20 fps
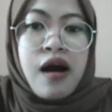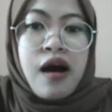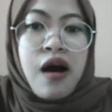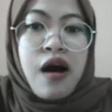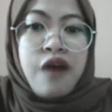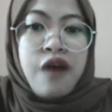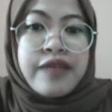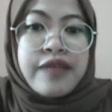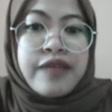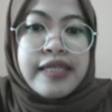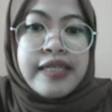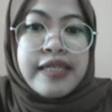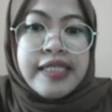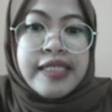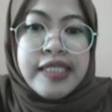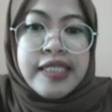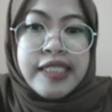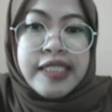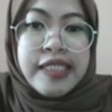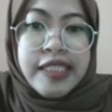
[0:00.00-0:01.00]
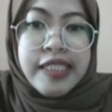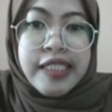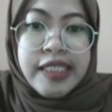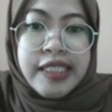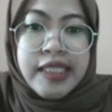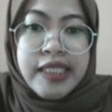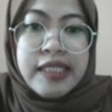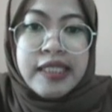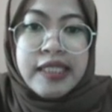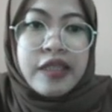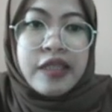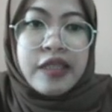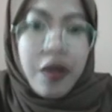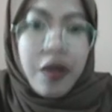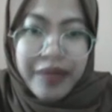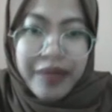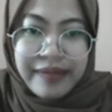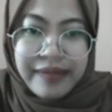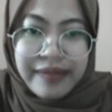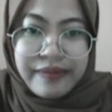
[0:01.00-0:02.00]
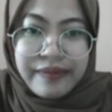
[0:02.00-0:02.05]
of the researching the topic,